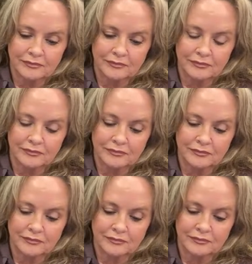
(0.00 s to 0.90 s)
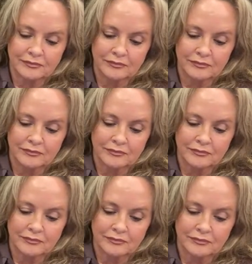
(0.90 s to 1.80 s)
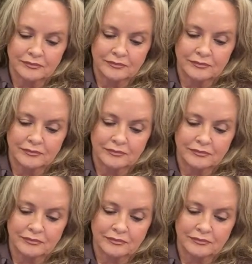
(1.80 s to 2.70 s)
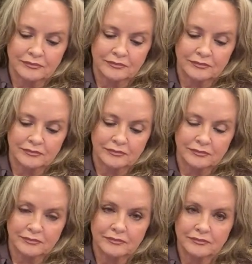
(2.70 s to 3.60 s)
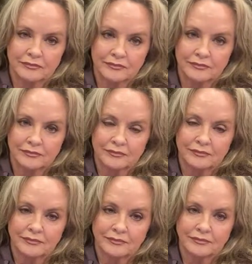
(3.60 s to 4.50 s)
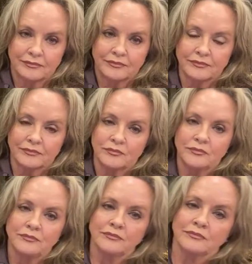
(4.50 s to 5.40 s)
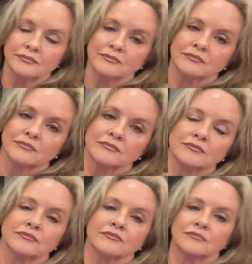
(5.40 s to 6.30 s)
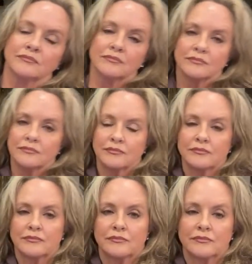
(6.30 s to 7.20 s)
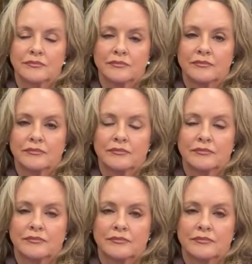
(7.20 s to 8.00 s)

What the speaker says: This person isn't speaking.